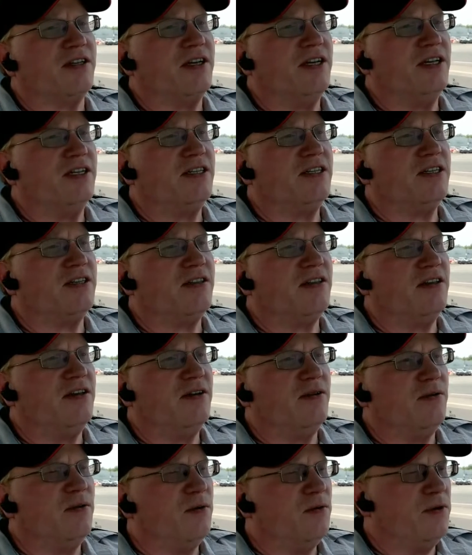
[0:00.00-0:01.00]
hence the
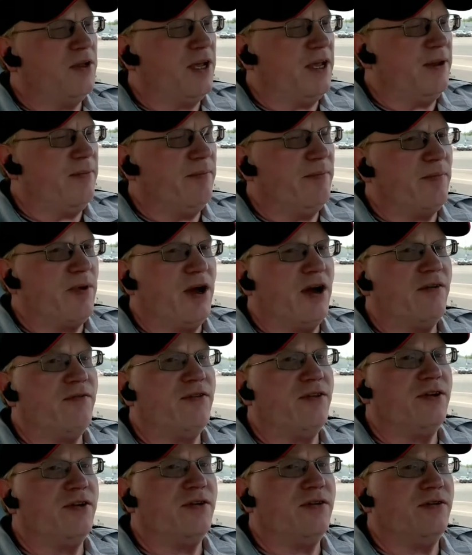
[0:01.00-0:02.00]
whole name of
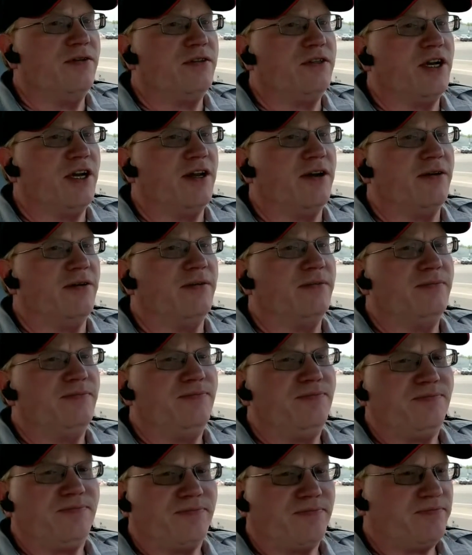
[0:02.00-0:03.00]
the new channel,
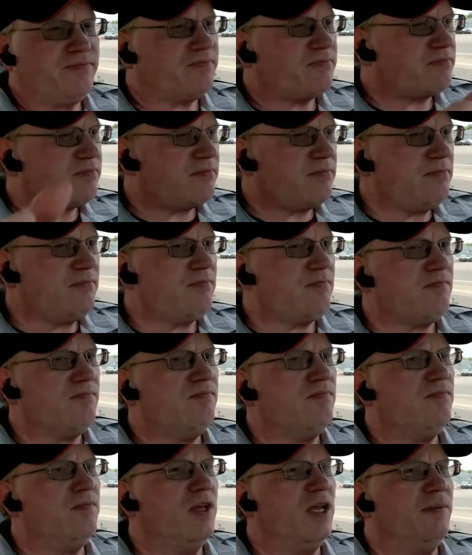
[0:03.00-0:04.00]

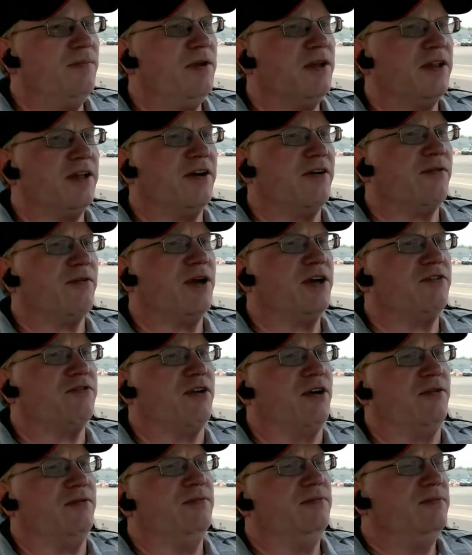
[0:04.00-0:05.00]
Emulator
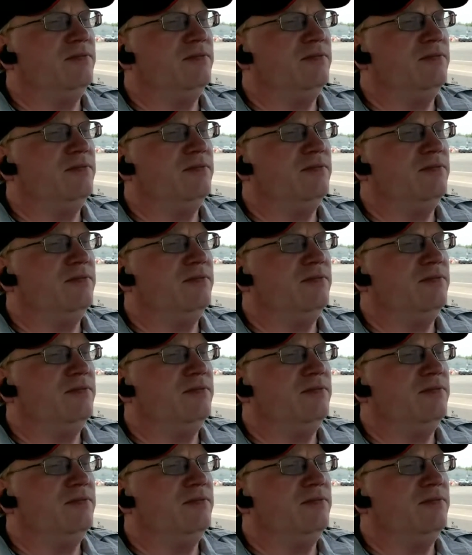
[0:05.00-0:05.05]
Retro.